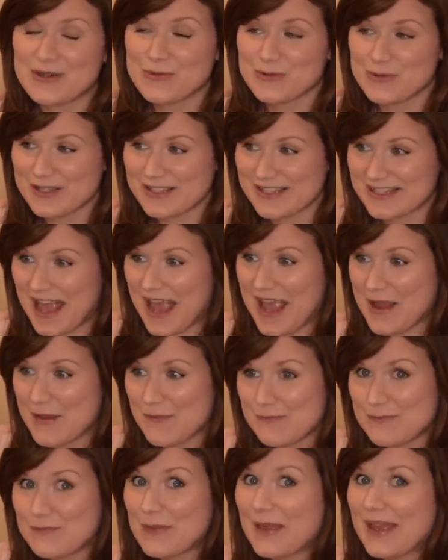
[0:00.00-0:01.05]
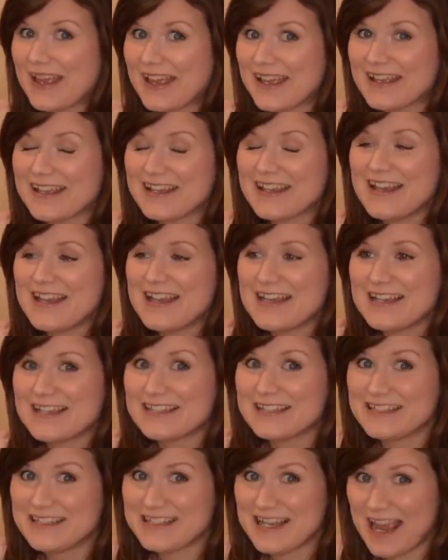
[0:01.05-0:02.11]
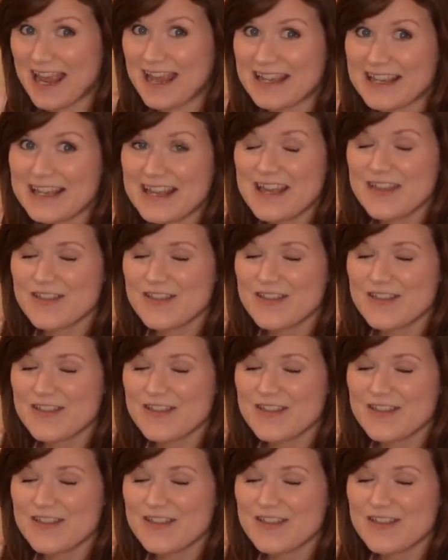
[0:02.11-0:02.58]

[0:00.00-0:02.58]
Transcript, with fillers: was a big day.